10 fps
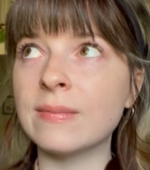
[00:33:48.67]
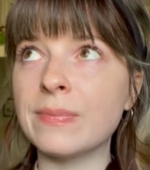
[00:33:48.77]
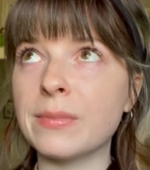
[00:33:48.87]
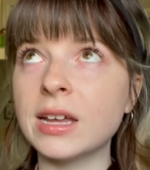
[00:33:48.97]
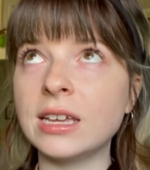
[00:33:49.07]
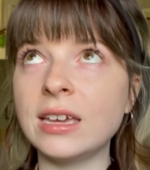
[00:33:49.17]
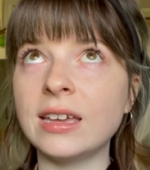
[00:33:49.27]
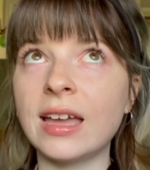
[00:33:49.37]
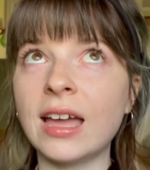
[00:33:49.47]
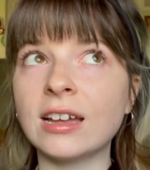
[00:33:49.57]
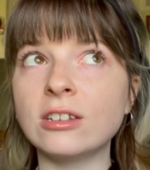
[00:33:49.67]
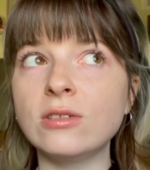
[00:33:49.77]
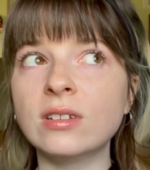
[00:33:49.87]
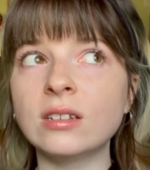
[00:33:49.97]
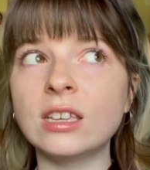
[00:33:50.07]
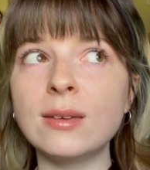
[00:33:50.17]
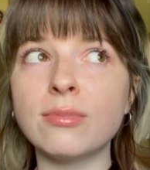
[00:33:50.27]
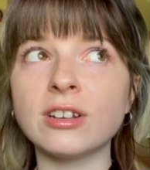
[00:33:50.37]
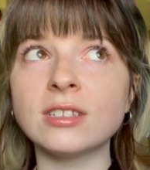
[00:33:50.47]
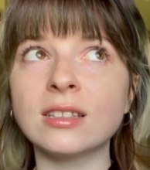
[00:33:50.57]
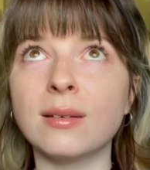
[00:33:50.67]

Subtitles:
money, and you can keep pressing